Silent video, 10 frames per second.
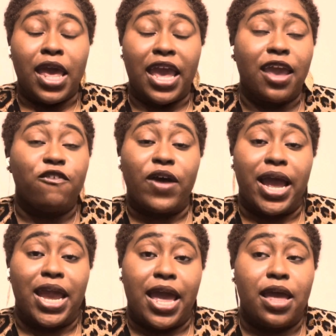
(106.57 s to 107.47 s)
If I
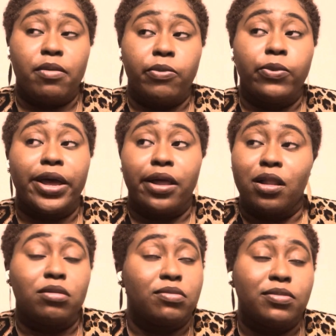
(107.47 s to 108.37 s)
am,
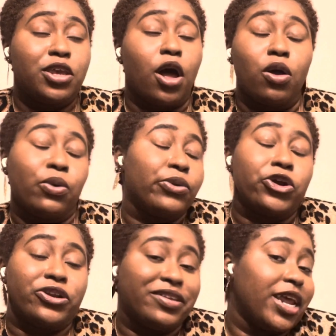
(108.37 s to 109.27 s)
well, y'all don't
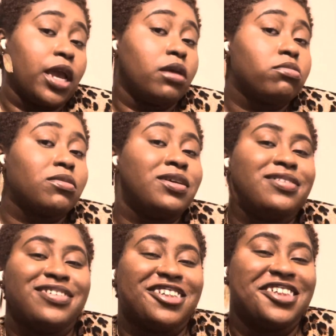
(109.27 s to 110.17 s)
learn
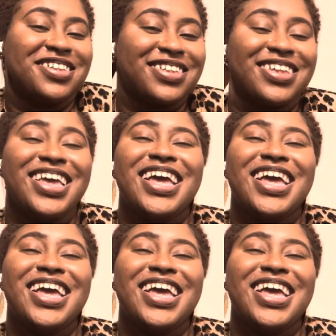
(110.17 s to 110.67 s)
today.